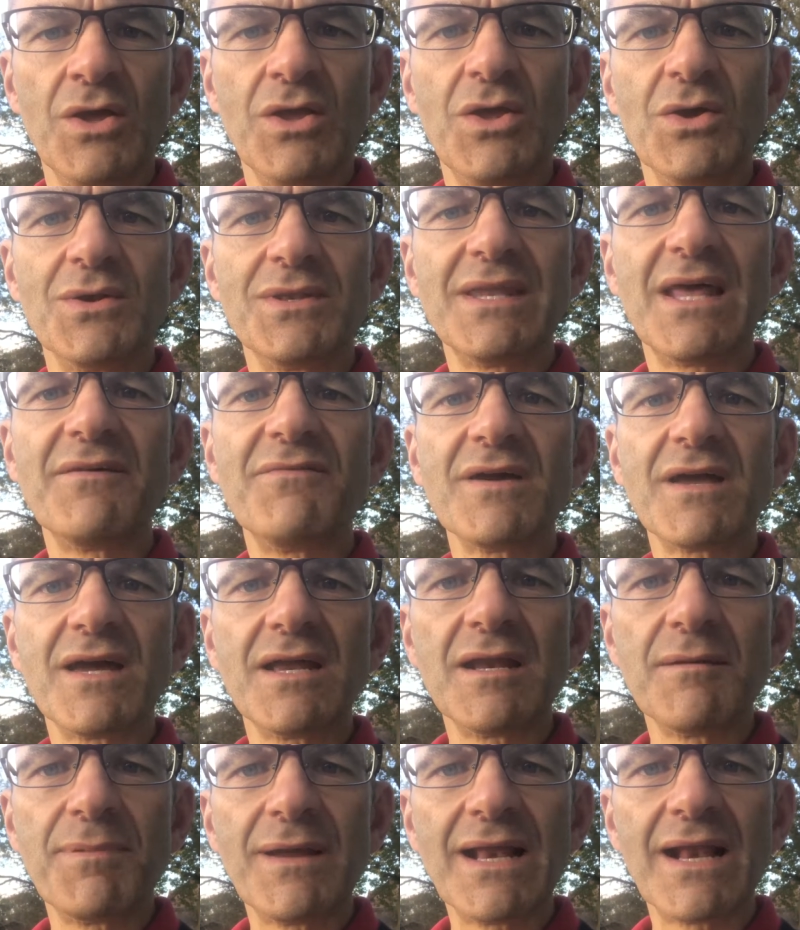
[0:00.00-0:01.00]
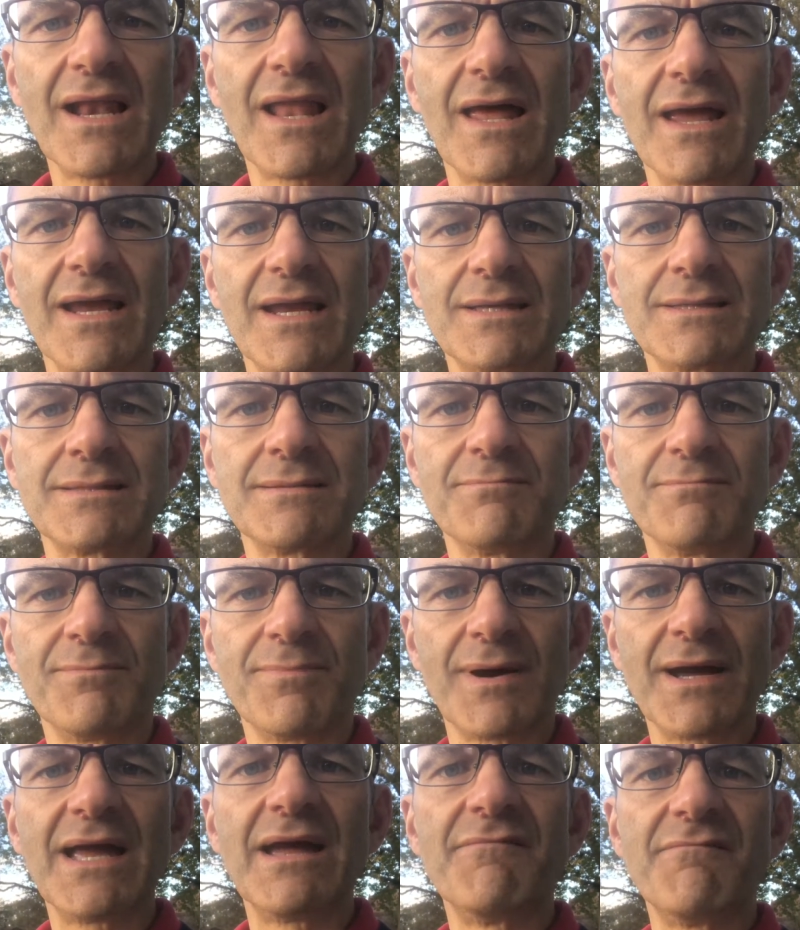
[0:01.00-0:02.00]
You're never going to be liked
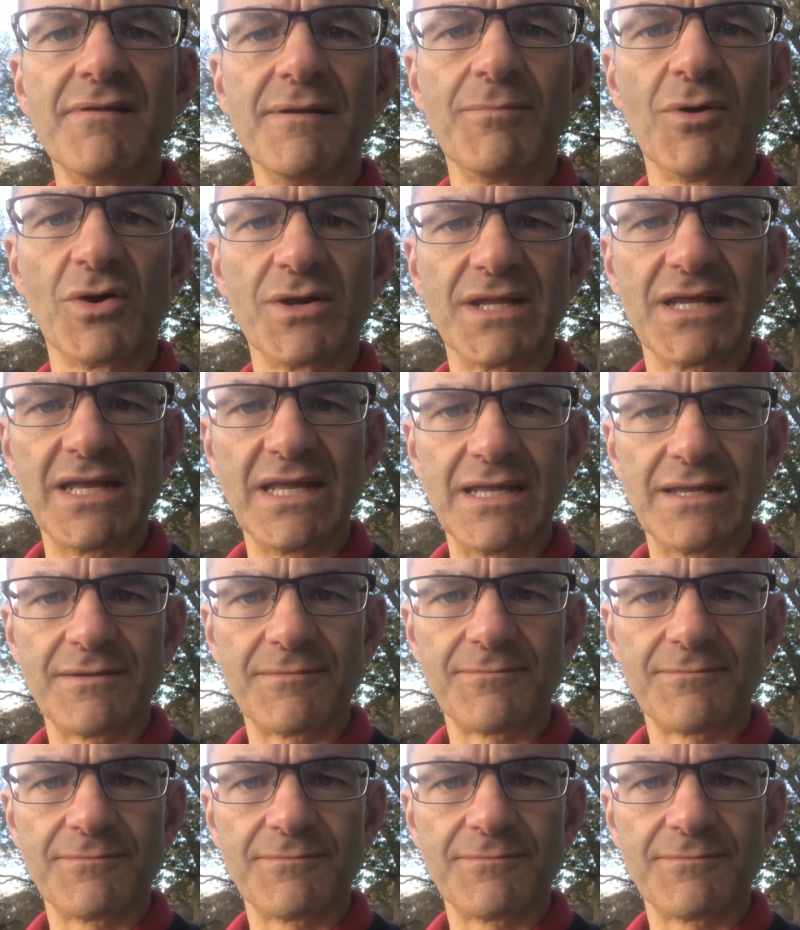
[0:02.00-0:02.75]
by everybody.